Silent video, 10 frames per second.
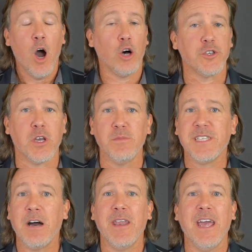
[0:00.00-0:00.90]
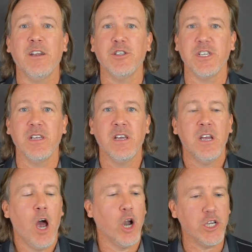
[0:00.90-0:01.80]
Also comes down to energy.
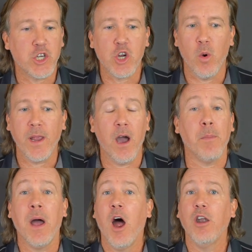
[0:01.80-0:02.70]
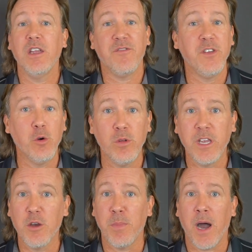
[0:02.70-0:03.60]
Are you showing up? Are you
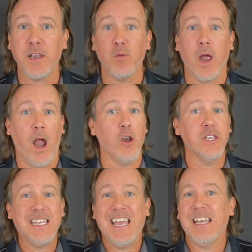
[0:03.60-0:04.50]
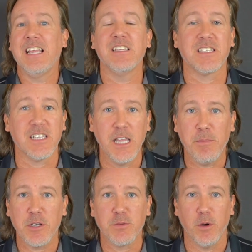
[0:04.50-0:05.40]
fueling your body right? Are you getting the sleep
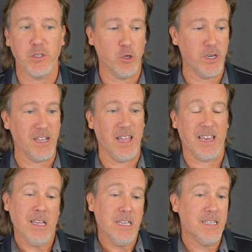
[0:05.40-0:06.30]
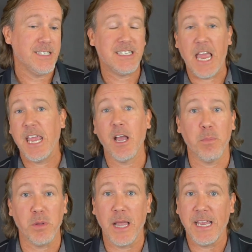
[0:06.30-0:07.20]
you're supposed to? Are you like staying
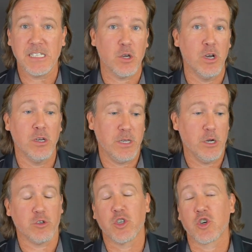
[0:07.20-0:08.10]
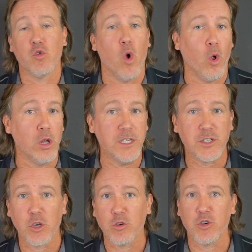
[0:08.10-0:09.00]
up late to, scroll in
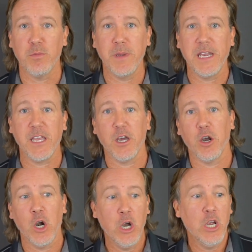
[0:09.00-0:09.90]
social media or,